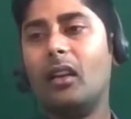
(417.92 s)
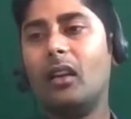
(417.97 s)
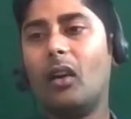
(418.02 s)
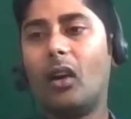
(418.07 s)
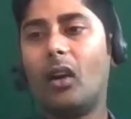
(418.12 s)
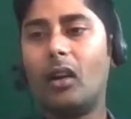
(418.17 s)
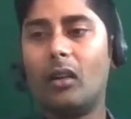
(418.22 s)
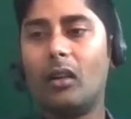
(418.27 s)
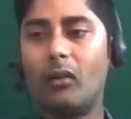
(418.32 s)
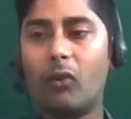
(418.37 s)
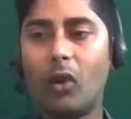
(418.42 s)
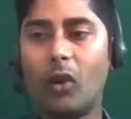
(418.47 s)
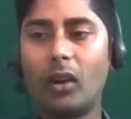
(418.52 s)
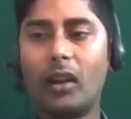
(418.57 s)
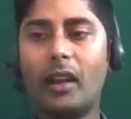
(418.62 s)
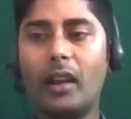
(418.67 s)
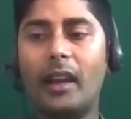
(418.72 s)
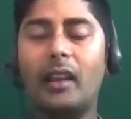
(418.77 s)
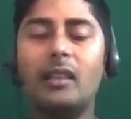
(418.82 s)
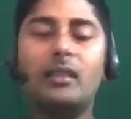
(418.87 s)
on what
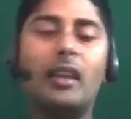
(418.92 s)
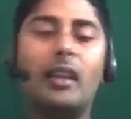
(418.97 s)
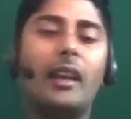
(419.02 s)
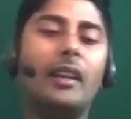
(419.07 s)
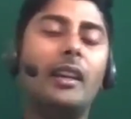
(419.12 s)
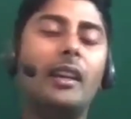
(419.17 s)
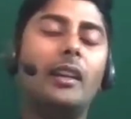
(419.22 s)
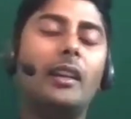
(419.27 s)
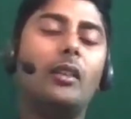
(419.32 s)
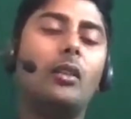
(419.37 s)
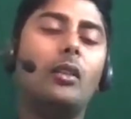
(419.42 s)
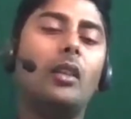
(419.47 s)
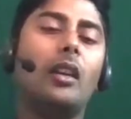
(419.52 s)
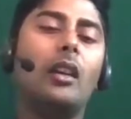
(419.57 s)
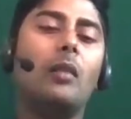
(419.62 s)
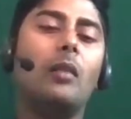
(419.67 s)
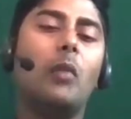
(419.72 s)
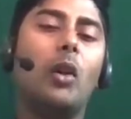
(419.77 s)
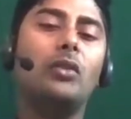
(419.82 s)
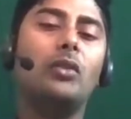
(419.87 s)
else I need to learn
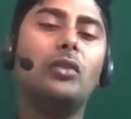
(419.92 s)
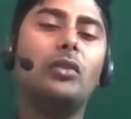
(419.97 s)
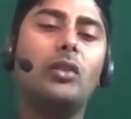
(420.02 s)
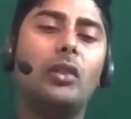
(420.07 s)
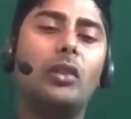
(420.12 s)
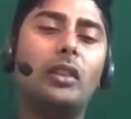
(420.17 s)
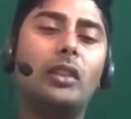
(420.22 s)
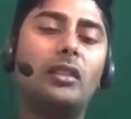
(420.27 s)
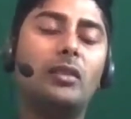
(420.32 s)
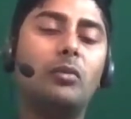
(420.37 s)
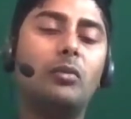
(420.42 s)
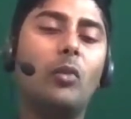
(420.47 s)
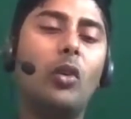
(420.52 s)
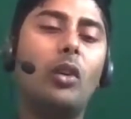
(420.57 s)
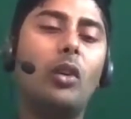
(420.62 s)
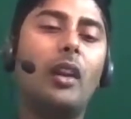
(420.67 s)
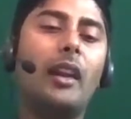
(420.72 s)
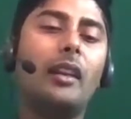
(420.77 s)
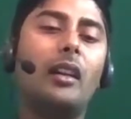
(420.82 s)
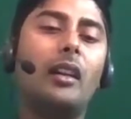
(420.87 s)
about. So it's more
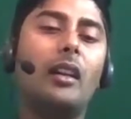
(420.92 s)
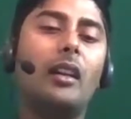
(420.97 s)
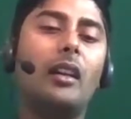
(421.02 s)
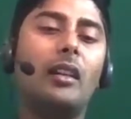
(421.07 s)
like a